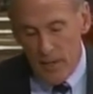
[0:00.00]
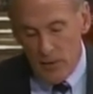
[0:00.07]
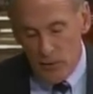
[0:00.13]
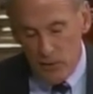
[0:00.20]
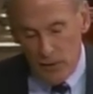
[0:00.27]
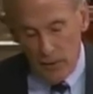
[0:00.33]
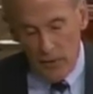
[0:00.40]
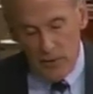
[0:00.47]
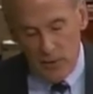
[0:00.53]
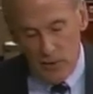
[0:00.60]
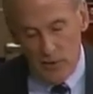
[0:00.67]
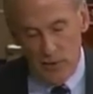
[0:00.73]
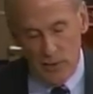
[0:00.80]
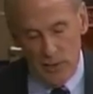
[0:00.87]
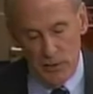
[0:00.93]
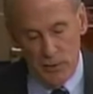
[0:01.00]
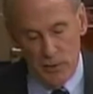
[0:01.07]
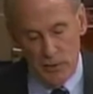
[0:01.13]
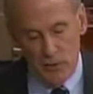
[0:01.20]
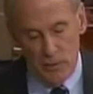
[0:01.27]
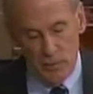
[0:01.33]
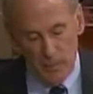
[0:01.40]
Serious
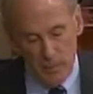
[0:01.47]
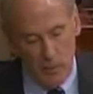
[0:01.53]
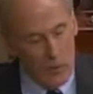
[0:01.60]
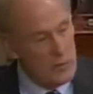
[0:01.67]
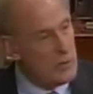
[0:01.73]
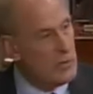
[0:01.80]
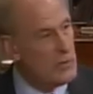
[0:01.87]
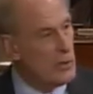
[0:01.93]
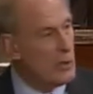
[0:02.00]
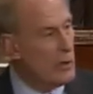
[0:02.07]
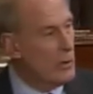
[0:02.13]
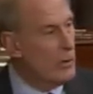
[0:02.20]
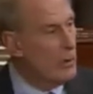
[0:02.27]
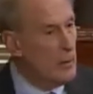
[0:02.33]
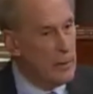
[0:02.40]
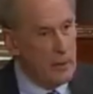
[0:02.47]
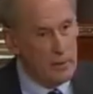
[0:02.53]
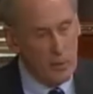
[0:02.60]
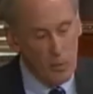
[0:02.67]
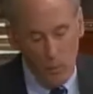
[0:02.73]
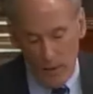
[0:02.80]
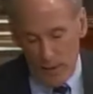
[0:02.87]
discussions and proposals are currently
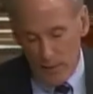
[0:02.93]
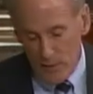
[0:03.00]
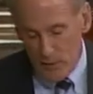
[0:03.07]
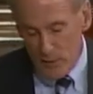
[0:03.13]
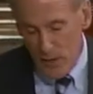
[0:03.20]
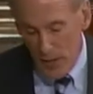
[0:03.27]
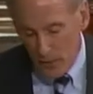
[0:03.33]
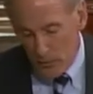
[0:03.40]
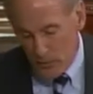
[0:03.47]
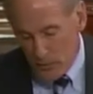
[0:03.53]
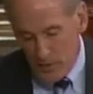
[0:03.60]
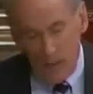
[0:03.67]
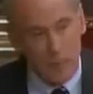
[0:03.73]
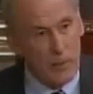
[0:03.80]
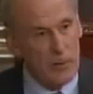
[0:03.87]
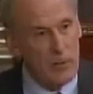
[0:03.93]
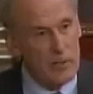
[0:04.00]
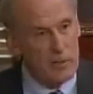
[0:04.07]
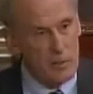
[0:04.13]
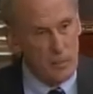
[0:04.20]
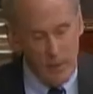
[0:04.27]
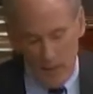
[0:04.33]
underway in this Congress. I'm
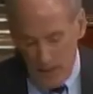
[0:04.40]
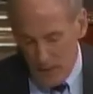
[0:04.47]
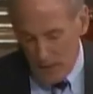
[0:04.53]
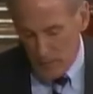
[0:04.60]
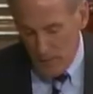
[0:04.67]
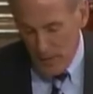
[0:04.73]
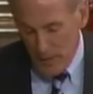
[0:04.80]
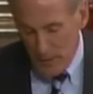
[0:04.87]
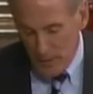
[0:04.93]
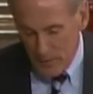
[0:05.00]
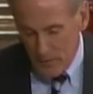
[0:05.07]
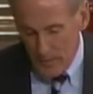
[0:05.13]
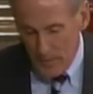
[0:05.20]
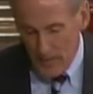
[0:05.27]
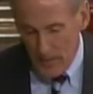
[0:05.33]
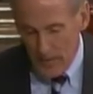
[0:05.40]
participating in many of them.